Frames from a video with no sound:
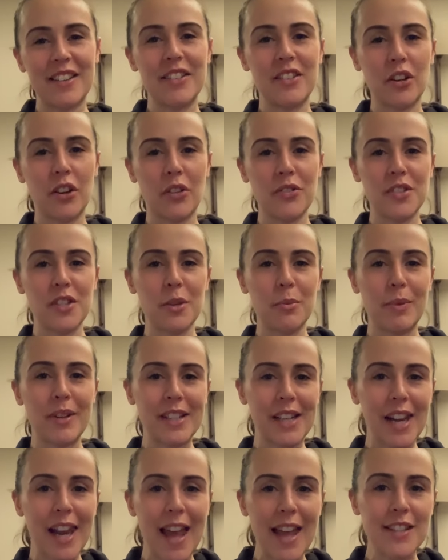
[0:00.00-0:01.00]
consuming
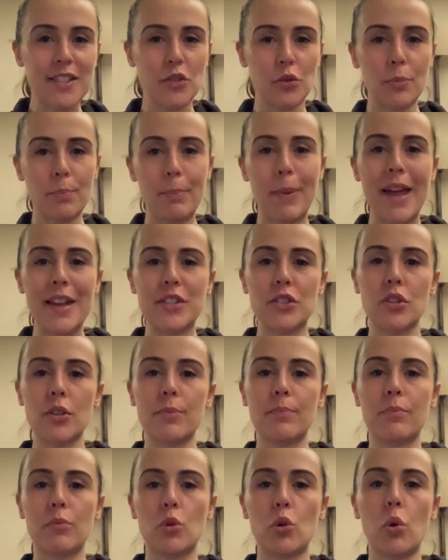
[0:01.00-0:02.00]
less or
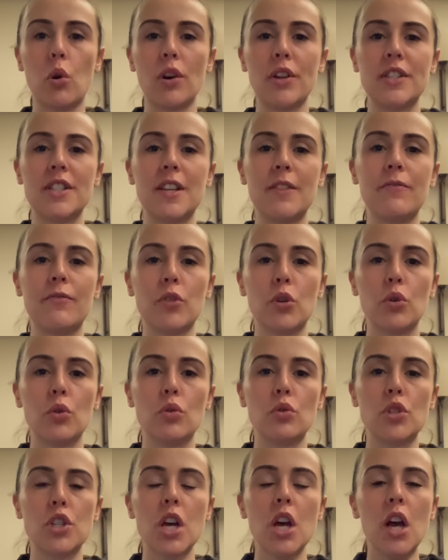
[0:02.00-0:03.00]
better quality
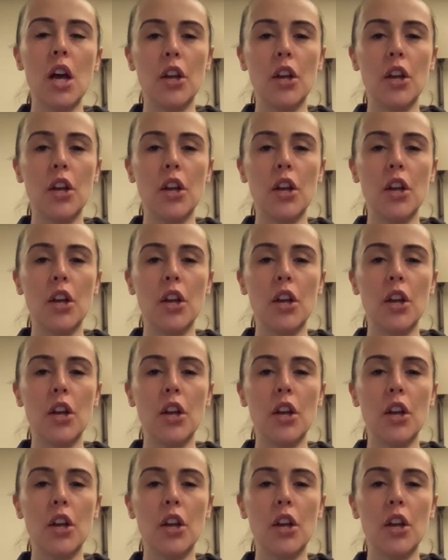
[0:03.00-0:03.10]
food,